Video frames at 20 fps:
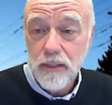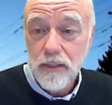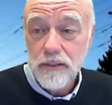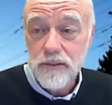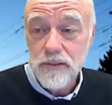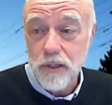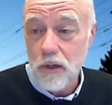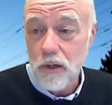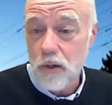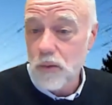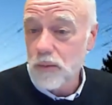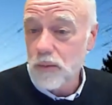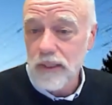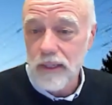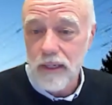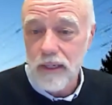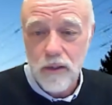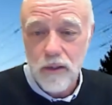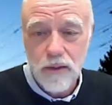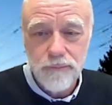So,
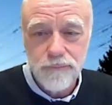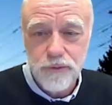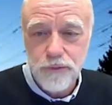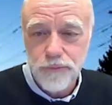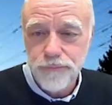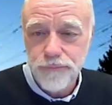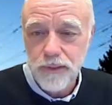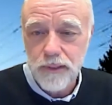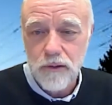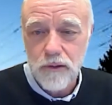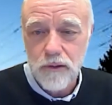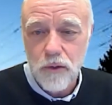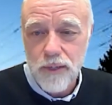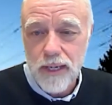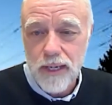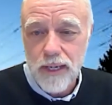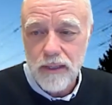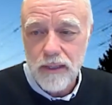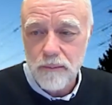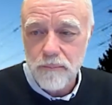you know, if you figure,
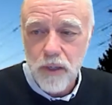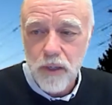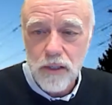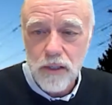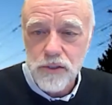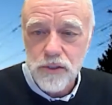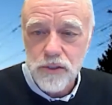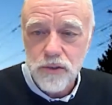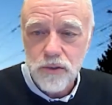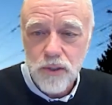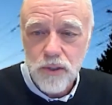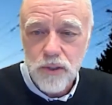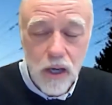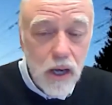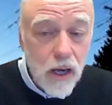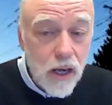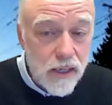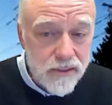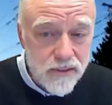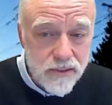okay, the marginal
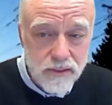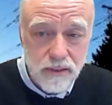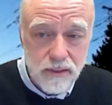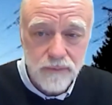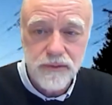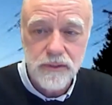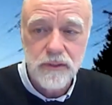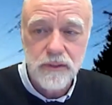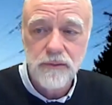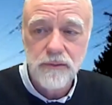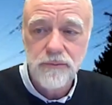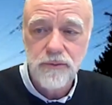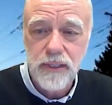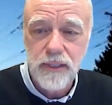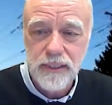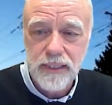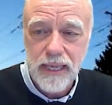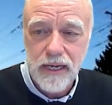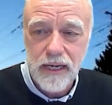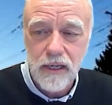cost of
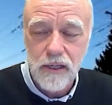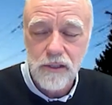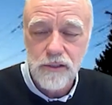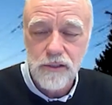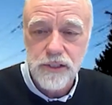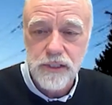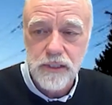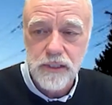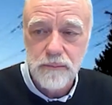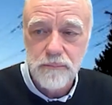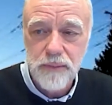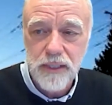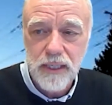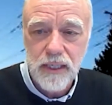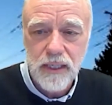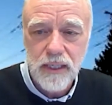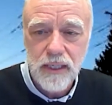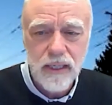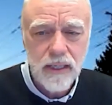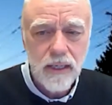delivering that energy to
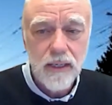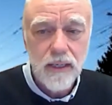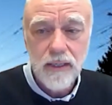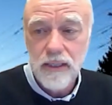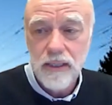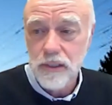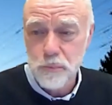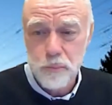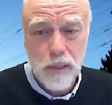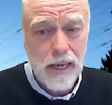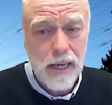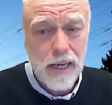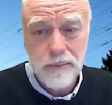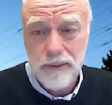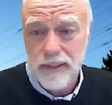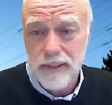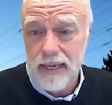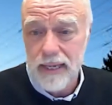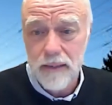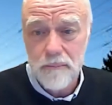me is
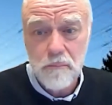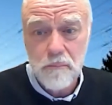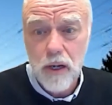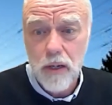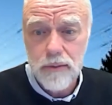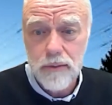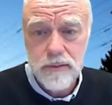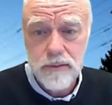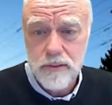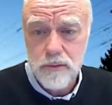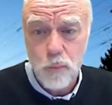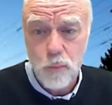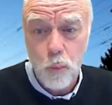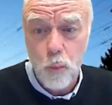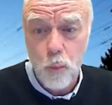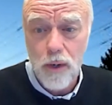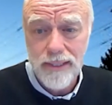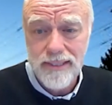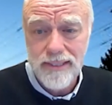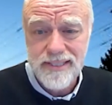probably at most
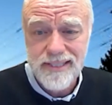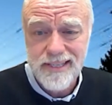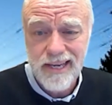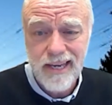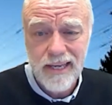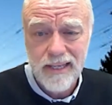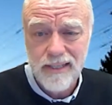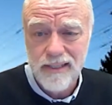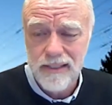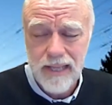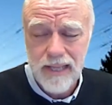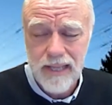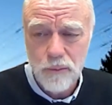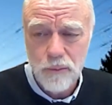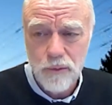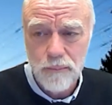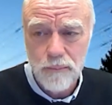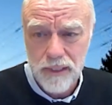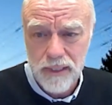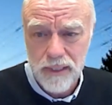one cent, that
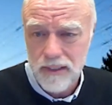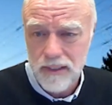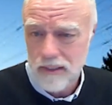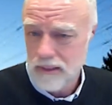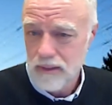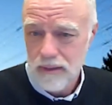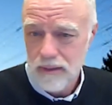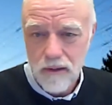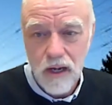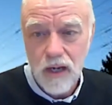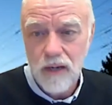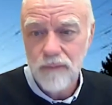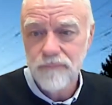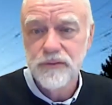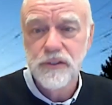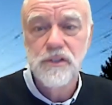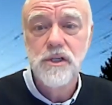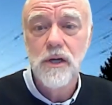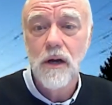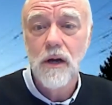would be off
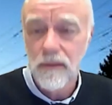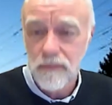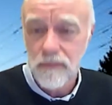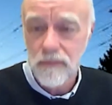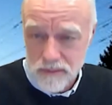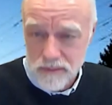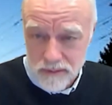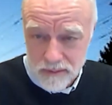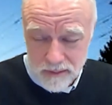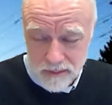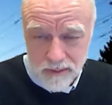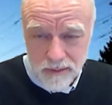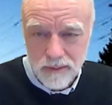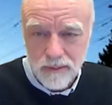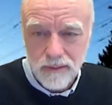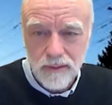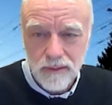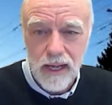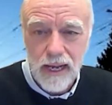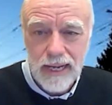the charts,
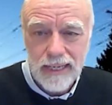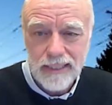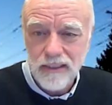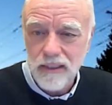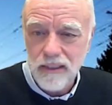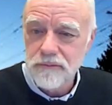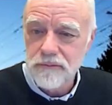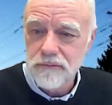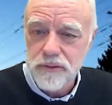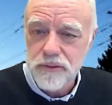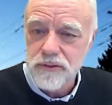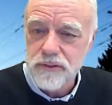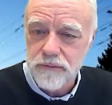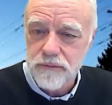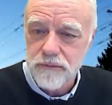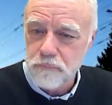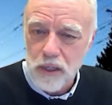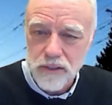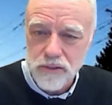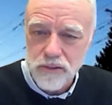the high levels
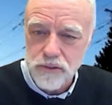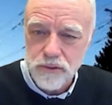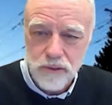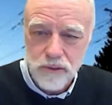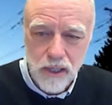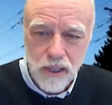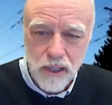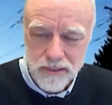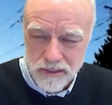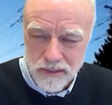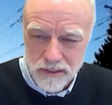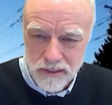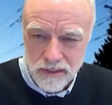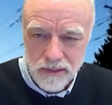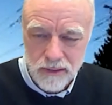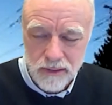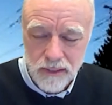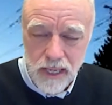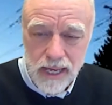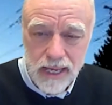of marginal losses and
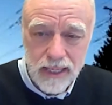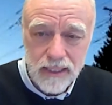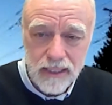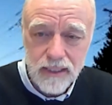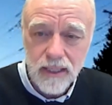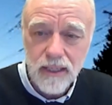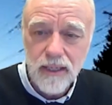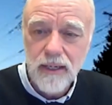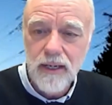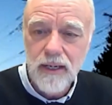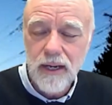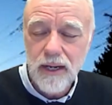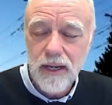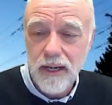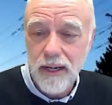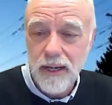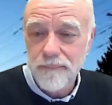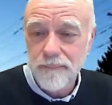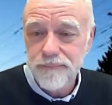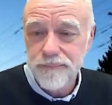the like.
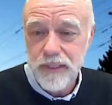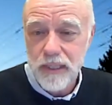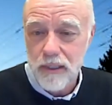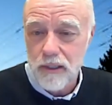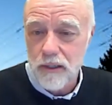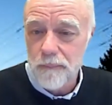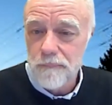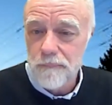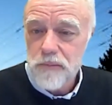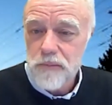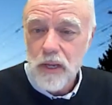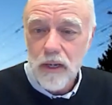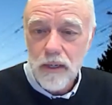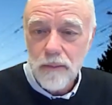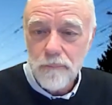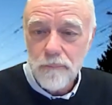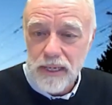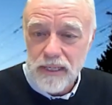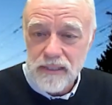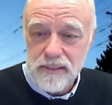Um, you know,
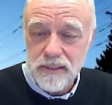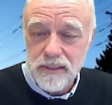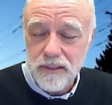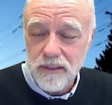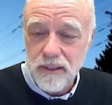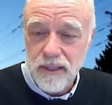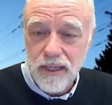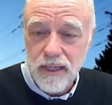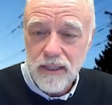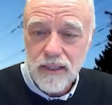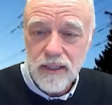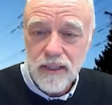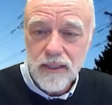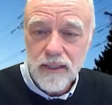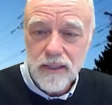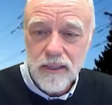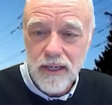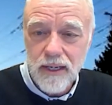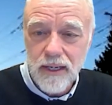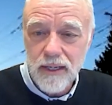basically,
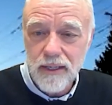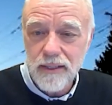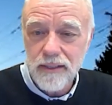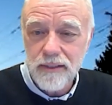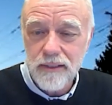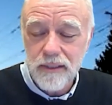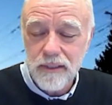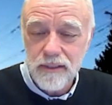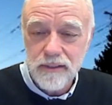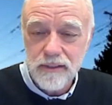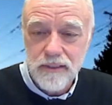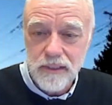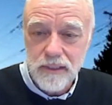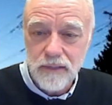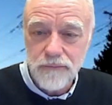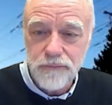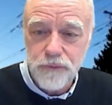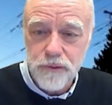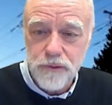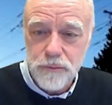uh, the, the
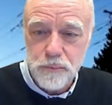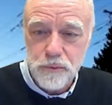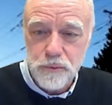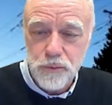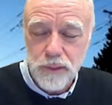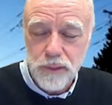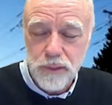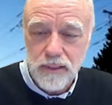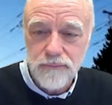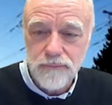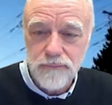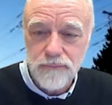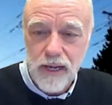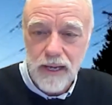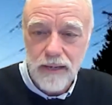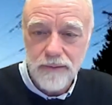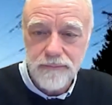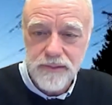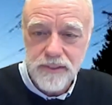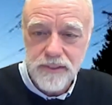difference between
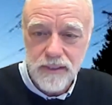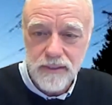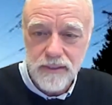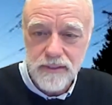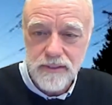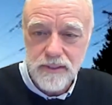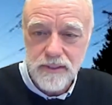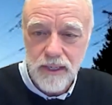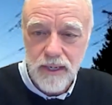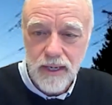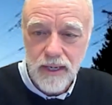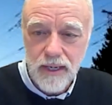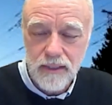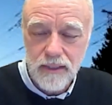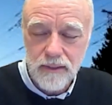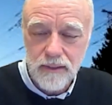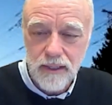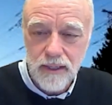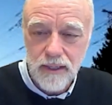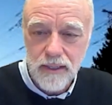5 cents
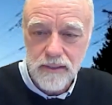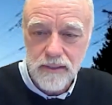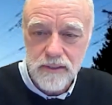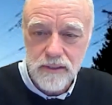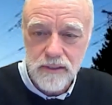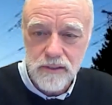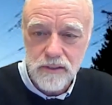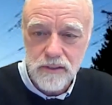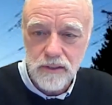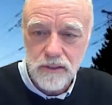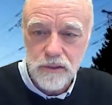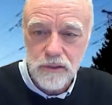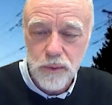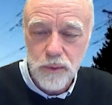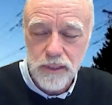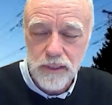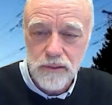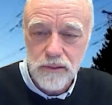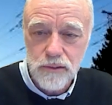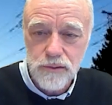and, and essentially
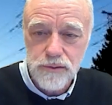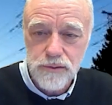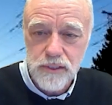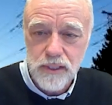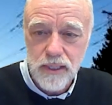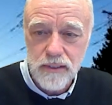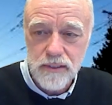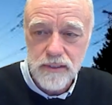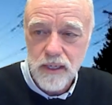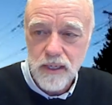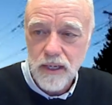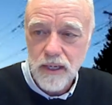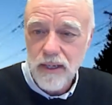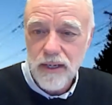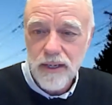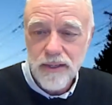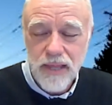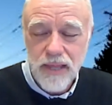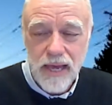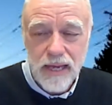22 cents,
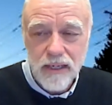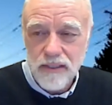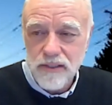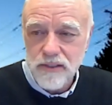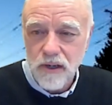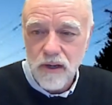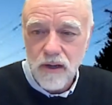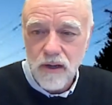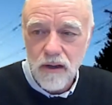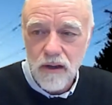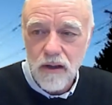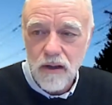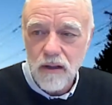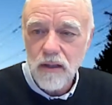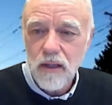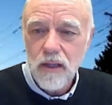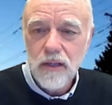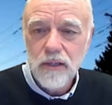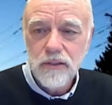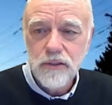that is
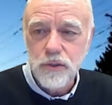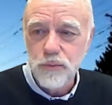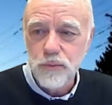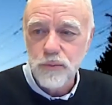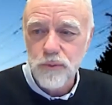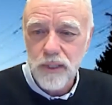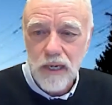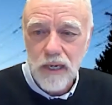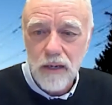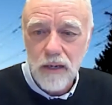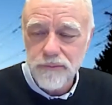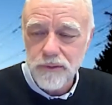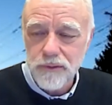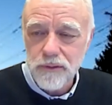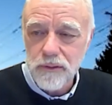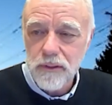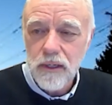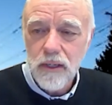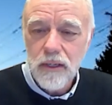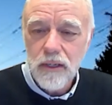all to
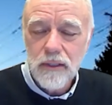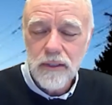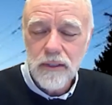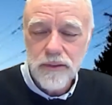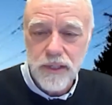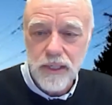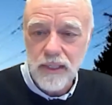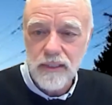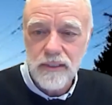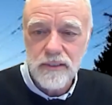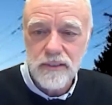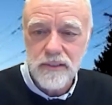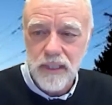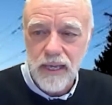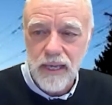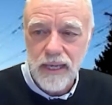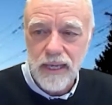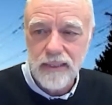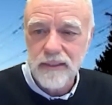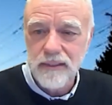recover things
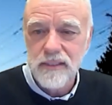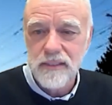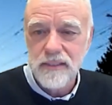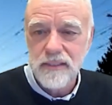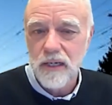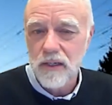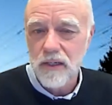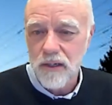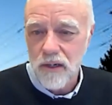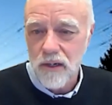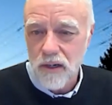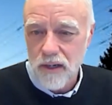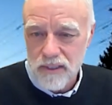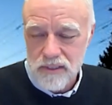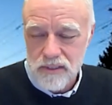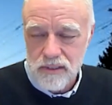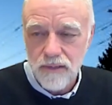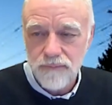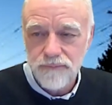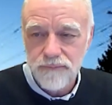like the sunk
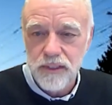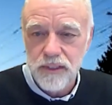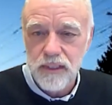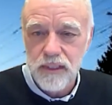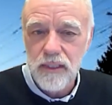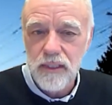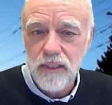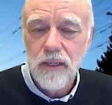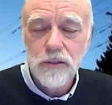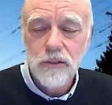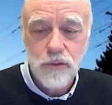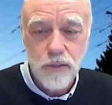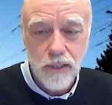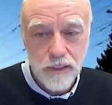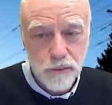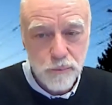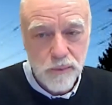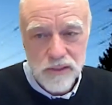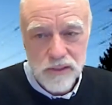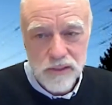costs of the
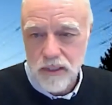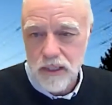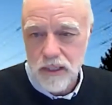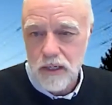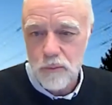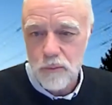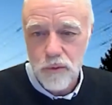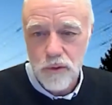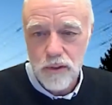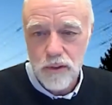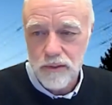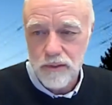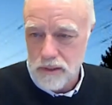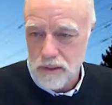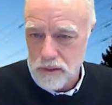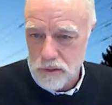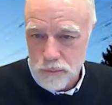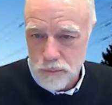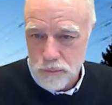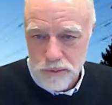transmission network, the
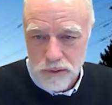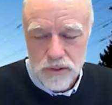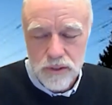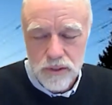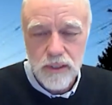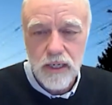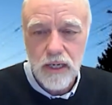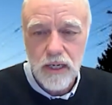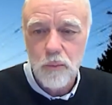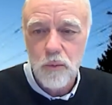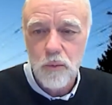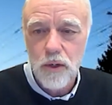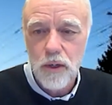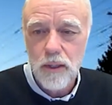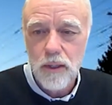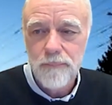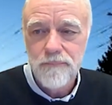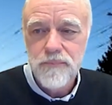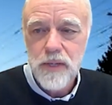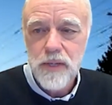distribution network,